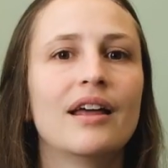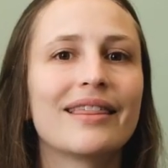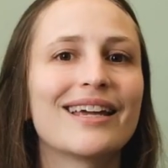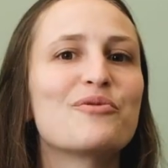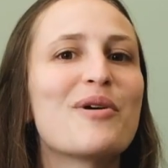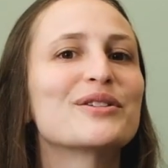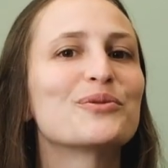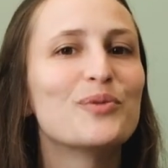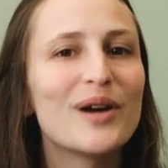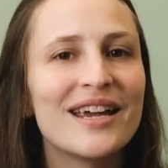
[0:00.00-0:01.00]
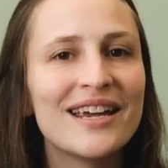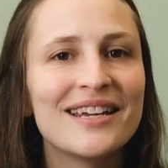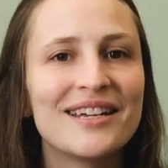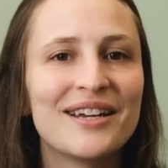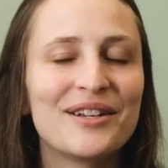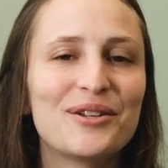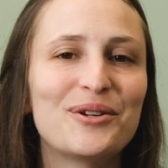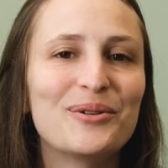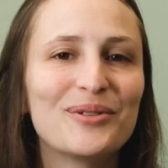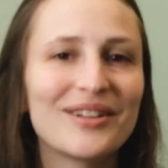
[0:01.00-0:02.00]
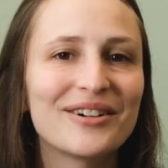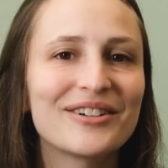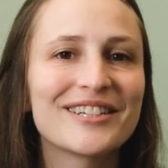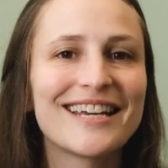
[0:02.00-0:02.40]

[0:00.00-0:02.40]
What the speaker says: that was way too large